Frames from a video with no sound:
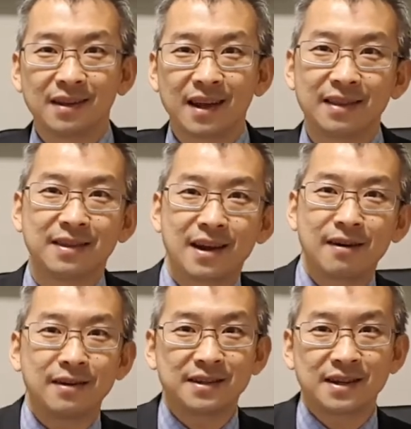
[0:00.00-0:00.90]
that
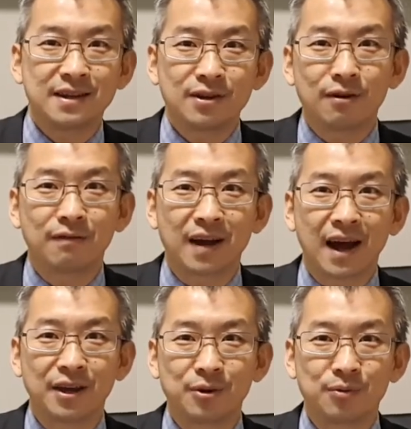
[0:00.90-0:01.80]
they're seeing your
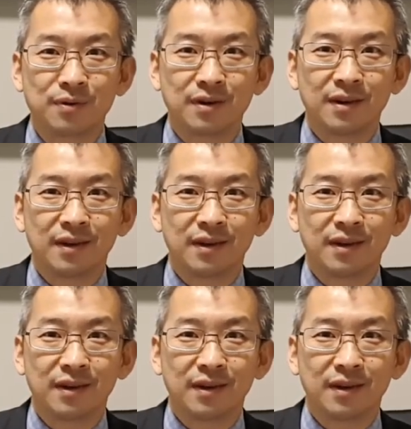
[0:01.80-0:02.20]
value,